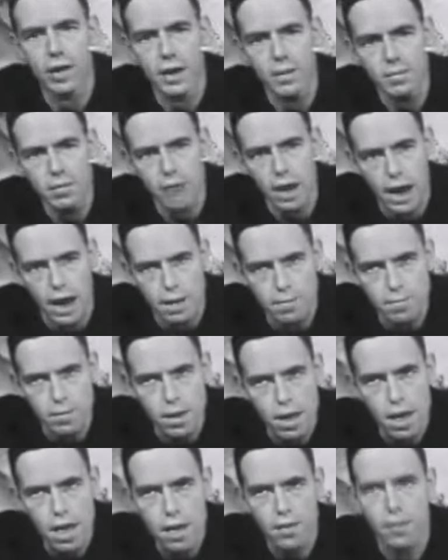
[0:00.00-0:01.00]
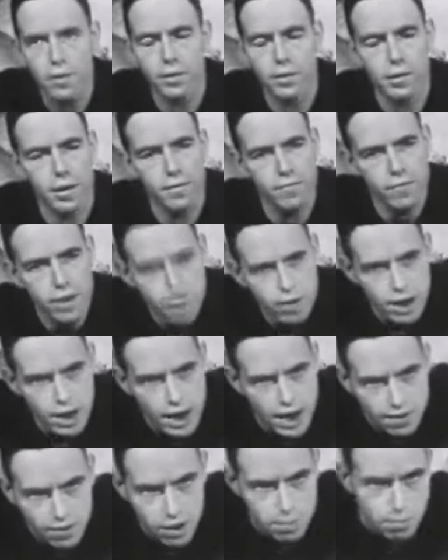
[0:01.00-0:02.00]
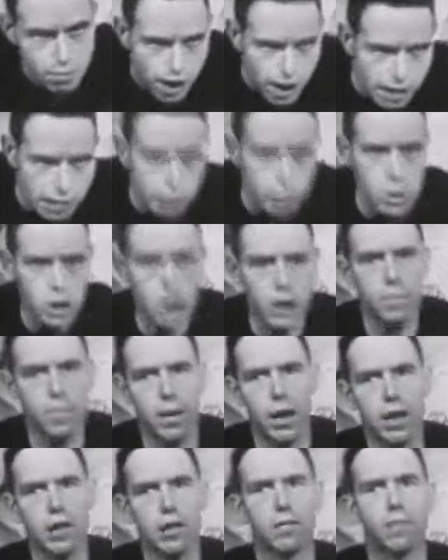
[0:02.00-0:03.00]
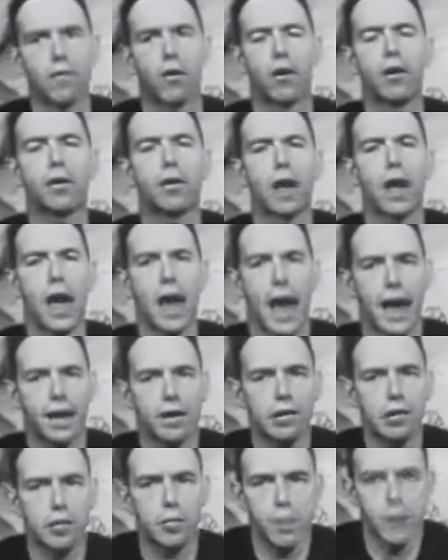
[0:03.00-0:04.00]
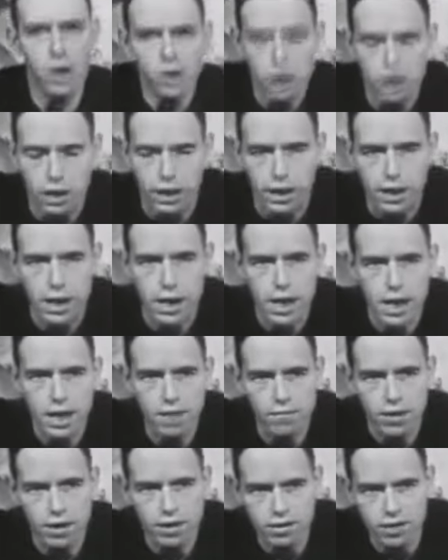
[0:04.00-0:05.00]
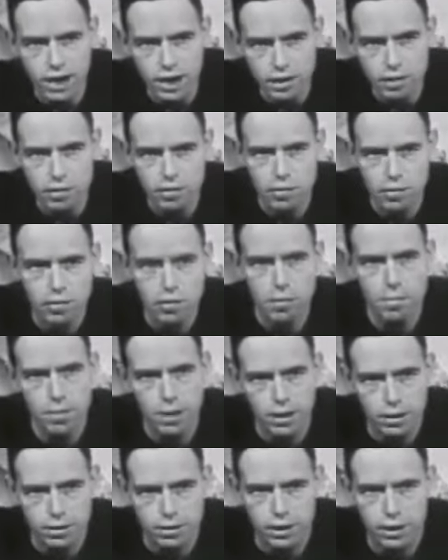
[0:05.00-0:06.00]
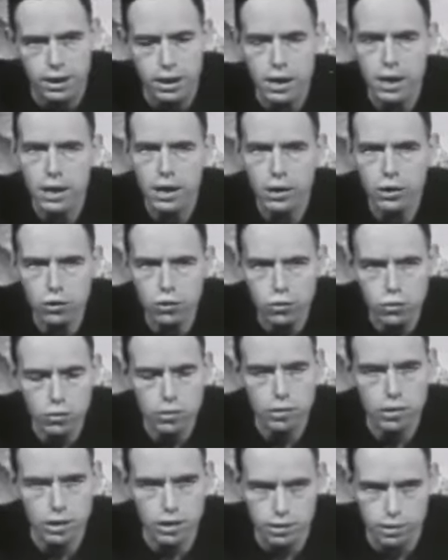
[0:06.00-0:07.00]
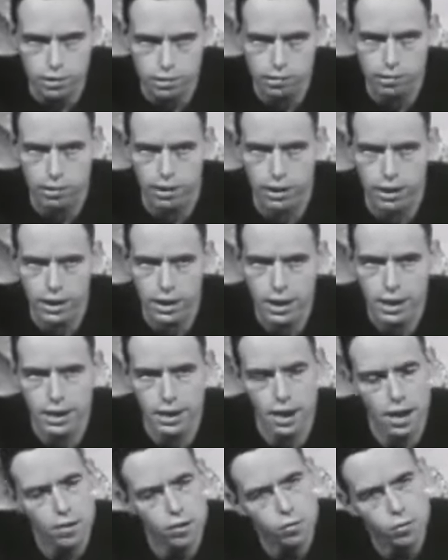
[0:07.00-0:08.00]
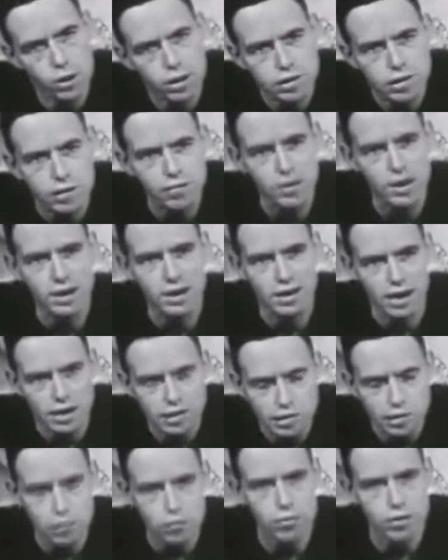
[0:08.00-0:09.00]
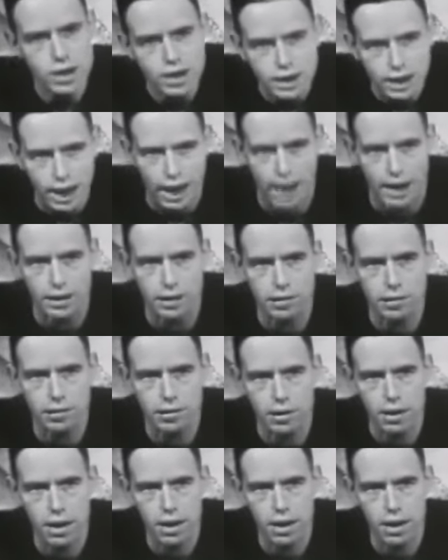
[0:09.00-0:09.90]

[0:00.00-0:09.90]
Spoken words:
the same time, there is a very heavy price which he pays for it, and especially if he takes this ability too seriously. In other words, if he doesn't realize